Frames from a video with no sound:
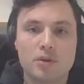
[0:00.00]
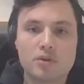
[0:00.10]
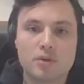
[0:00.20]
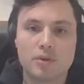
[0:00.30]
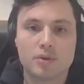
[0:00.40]

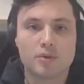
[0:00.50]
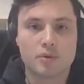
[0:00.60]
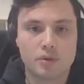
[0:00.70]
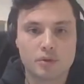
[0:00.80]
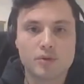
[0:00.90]
honest with
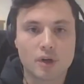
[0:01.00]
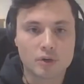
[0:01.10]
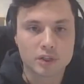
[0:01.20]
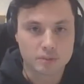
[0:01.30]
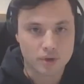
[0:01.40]
you, you're the
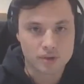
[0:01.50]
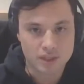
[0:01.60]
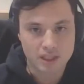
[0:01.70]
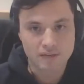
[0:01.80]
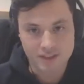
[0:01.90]
only
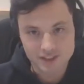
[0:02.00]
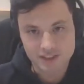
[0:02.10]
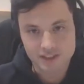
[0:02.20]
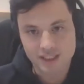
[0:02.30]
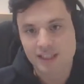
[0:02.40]
person that I've
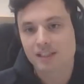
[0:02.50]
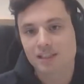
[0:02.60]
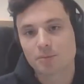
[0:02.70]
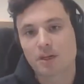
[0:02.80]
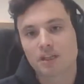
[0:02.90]
actually seen that
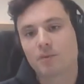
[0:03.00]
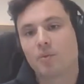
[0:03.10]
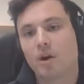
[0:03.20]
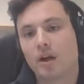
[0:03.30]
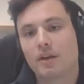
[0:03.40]
has sparkling
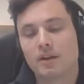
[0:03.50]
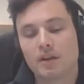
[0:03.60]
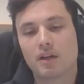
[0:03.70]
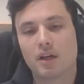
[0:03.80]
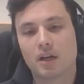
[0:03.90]
wine
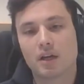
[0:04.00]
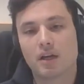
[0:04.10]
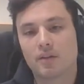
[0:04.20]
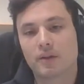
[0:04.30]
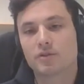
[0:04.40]

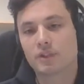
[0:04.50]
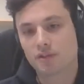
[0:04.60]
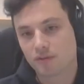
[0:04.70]
in their drinks.